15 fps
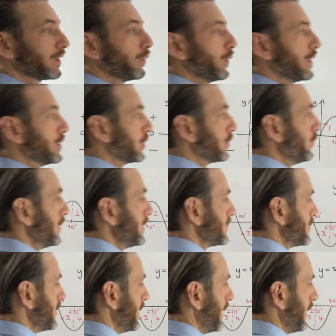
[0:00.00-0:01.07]
When you go
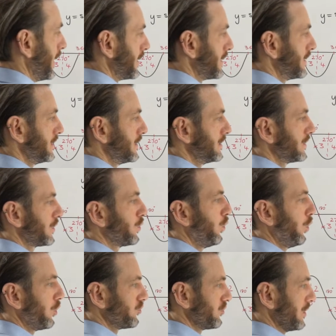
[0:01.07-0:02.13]
into a
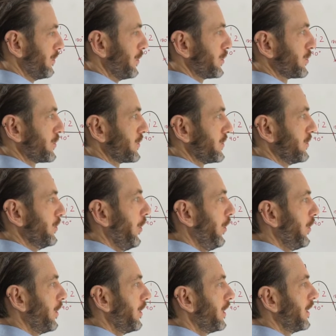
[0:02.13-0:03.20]
quadrant which is
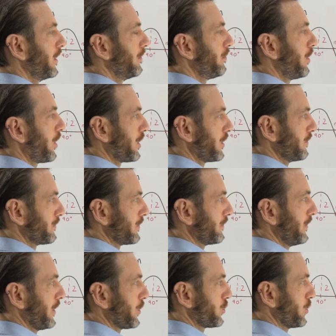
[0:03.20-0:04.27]
not part of the
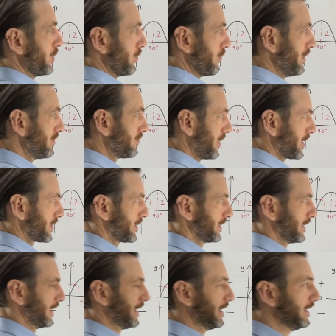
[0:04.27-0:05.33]
function you're
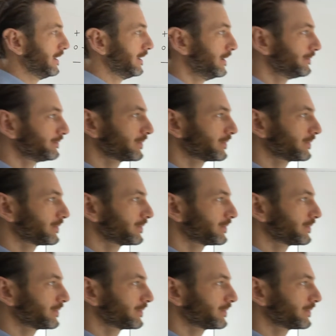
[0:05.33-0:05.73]
interested in,